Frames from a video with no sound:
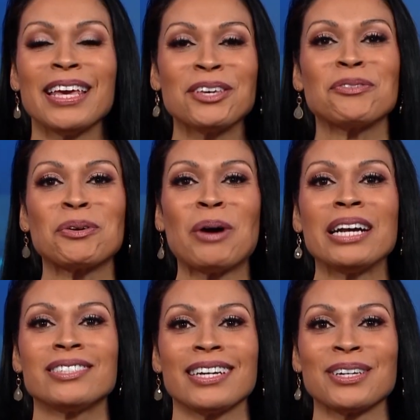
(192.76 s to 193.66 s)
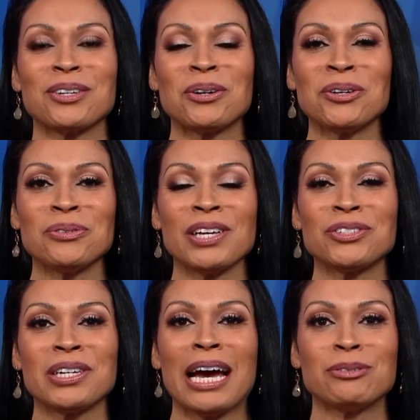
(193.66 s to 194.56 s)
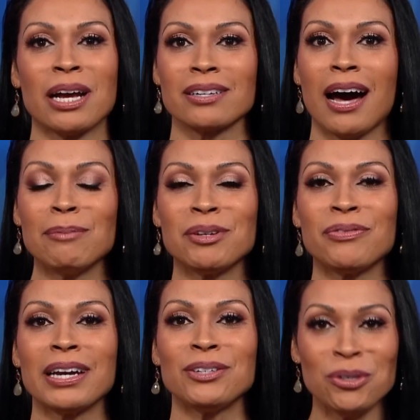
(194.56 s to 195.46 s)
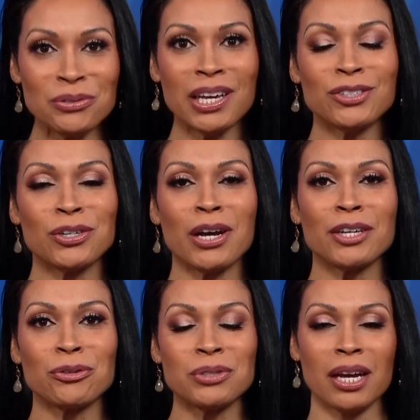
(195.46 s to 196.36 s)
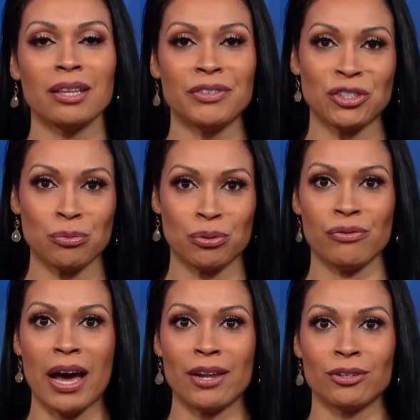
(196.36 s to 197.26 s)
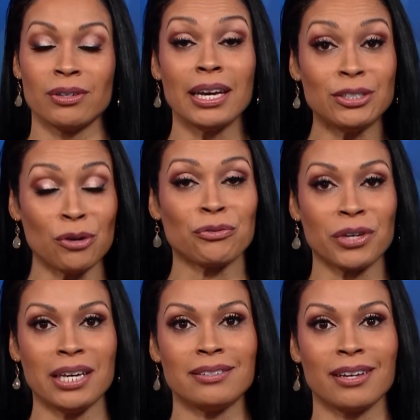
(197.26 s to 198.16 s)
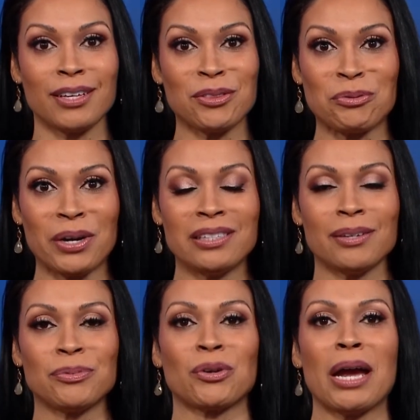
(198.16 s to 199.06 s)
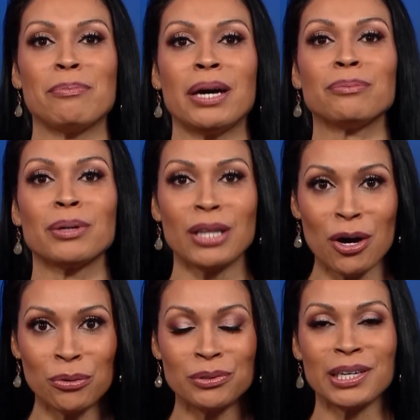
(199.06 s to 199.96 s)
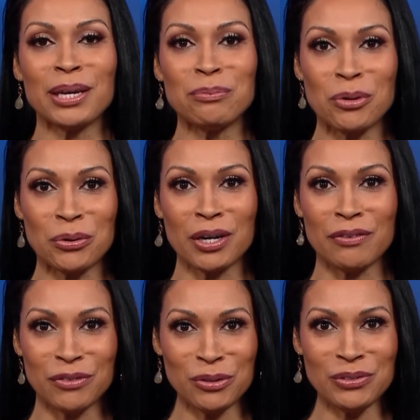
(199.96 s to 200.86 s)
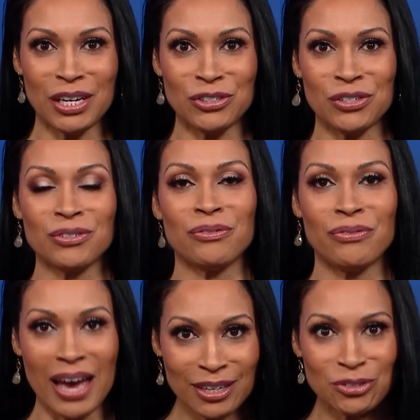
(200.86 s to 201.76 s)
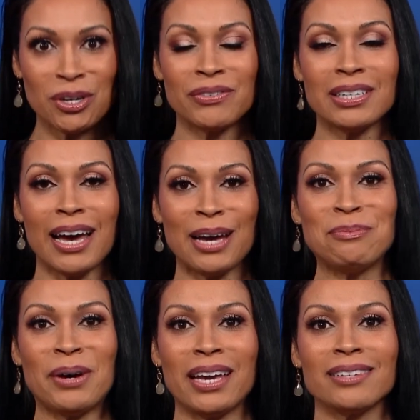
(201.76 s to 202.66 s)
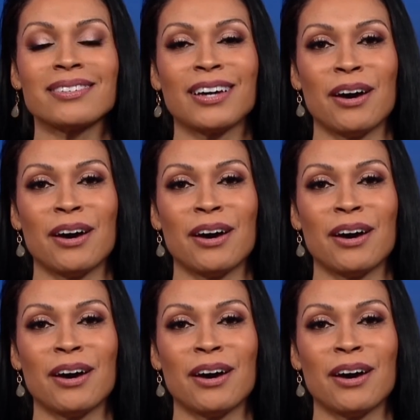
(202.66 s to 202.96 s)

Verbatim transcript: Thank you for watching. Go to News Nation Now dot com to find News Nation on your television provider. And don't forget to click the red subscribe button below to get more of News Nation's fact-driven, unbiased